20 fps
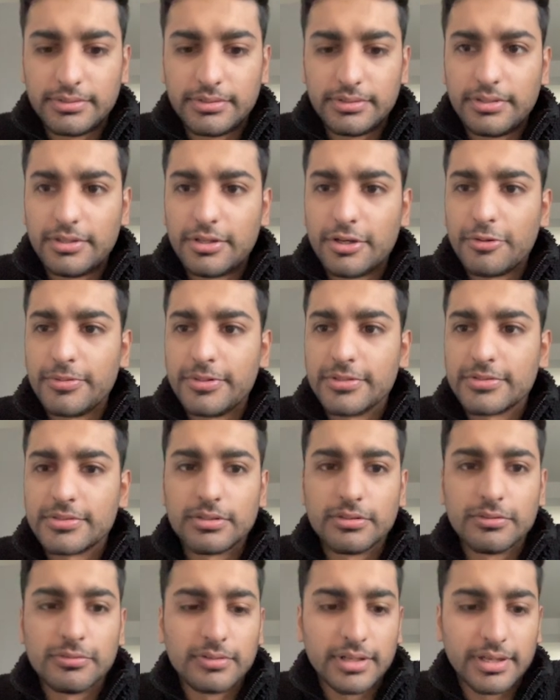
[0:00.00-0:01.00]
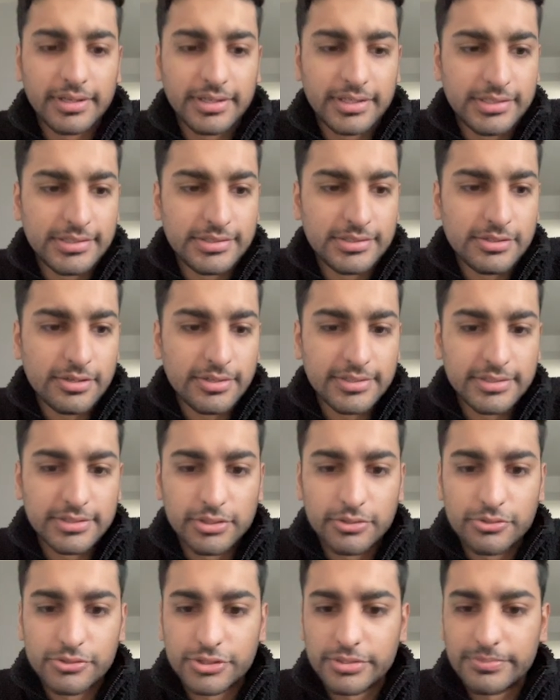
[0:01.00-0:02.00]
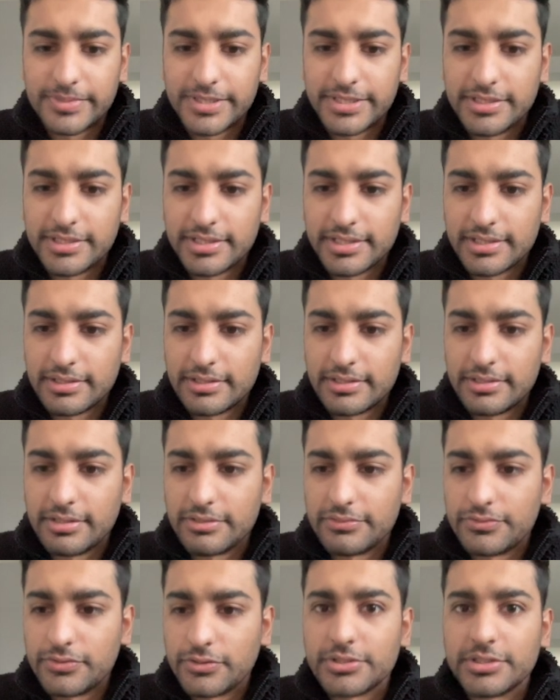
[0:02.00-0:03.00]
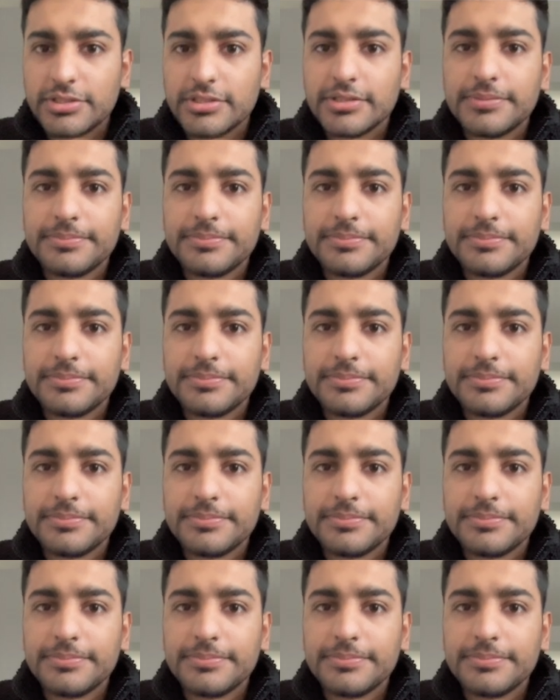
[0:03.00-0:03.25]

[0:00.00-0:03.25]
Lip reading: No, it doesn't look like he's got his social media in the footer,